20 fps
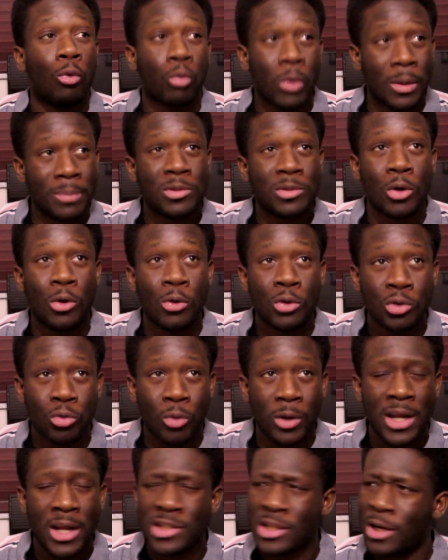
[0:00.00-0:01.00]
Ripto's
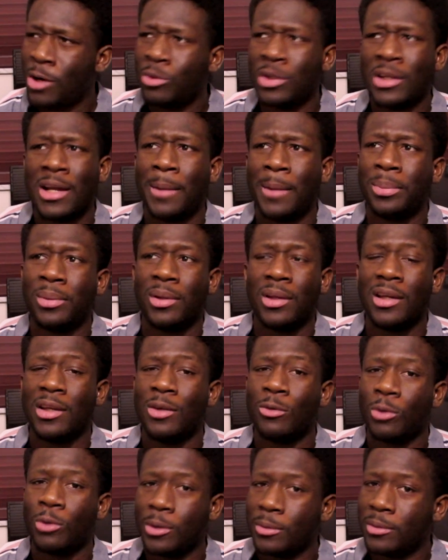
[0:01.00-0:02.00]
Rage. I don't think I
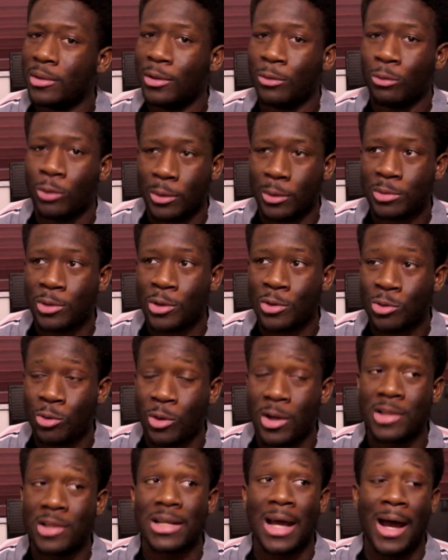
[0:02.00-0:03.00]
played Ripto's
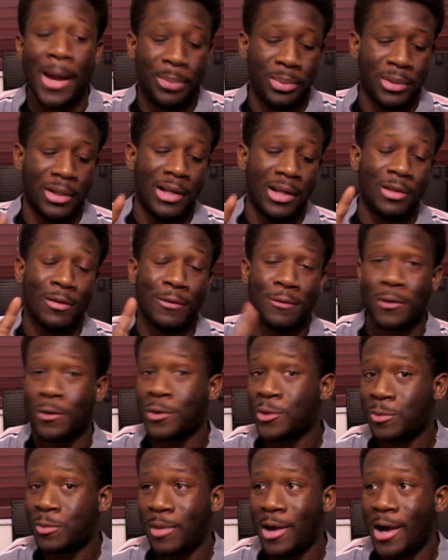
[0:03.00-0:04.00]
Rage. I played the
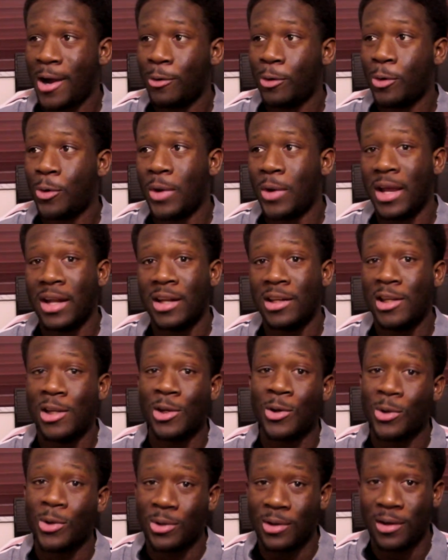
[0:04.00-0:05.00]
first Spyro and
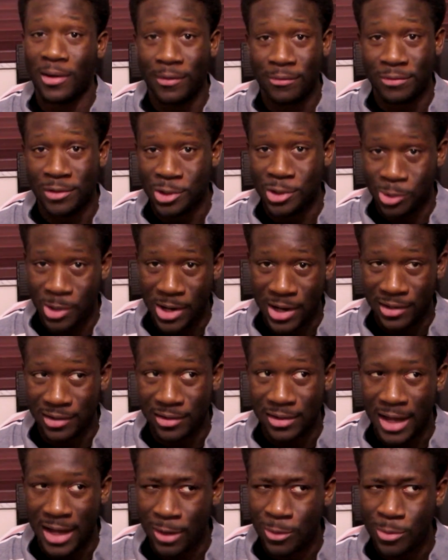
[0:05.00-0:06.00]
Year of the
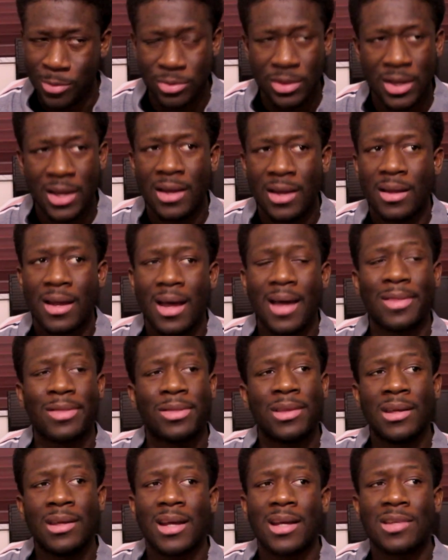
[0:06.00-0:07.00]
Dragon. I
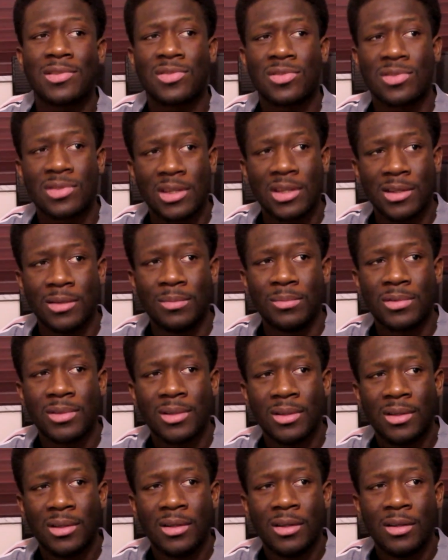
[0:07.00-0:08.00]
think I skipped
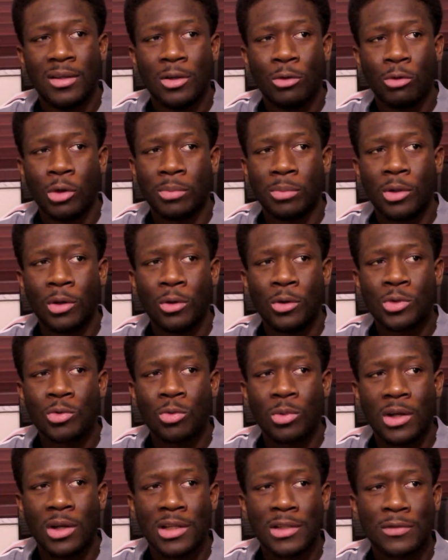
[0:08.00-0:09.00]
Ripto's
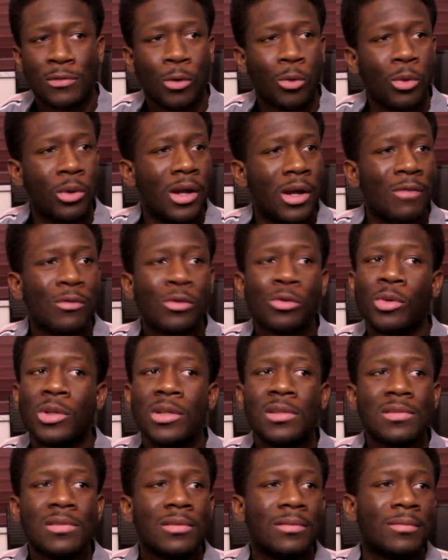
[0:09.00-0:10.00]
Rage for whatever
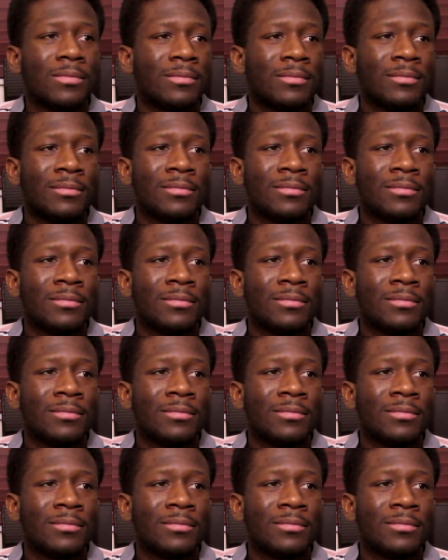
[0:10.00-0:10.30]
reason.